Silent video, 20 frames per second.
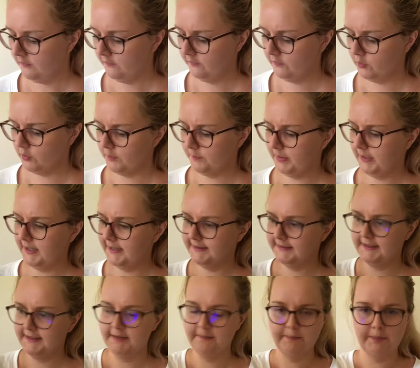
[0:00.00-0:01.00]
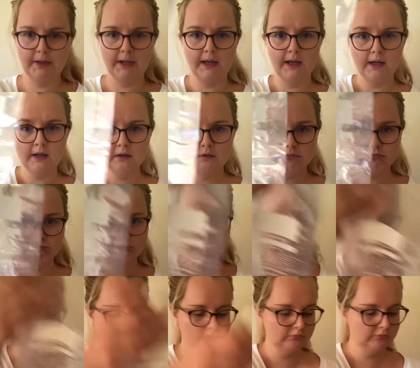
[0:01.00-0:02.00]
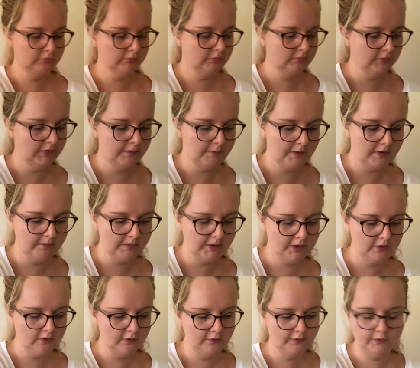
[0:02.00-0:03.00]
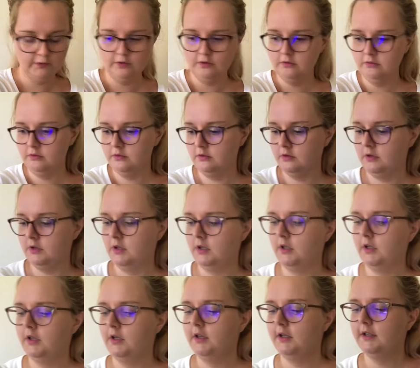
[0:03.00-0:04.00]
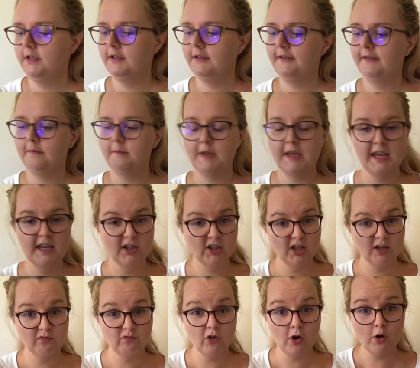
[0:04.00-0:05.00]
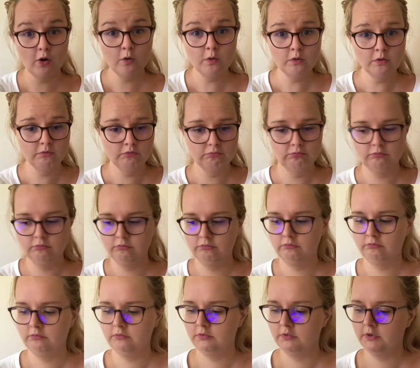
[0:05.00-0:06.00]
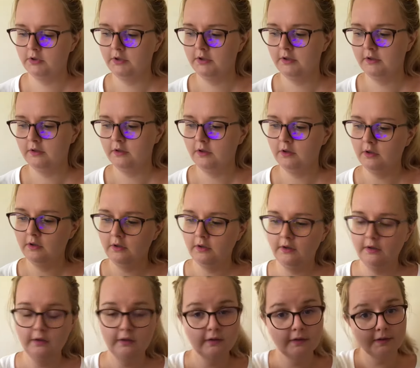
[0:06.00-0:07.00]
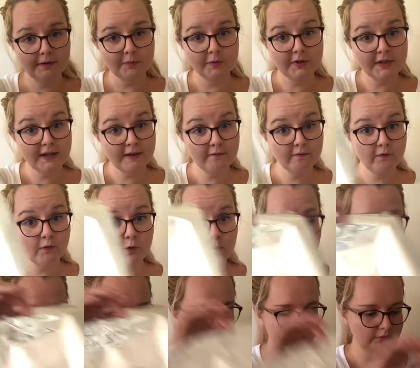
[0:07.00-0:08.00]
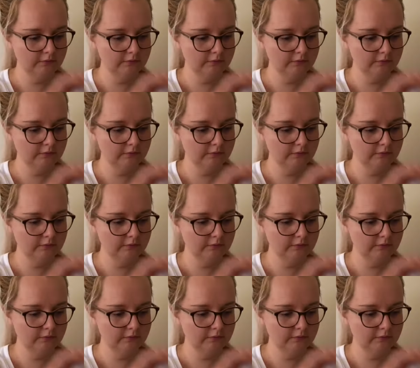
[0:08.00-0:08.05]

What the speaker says: got a plastic bag that might be useful, some kitchen roll, some tin foil,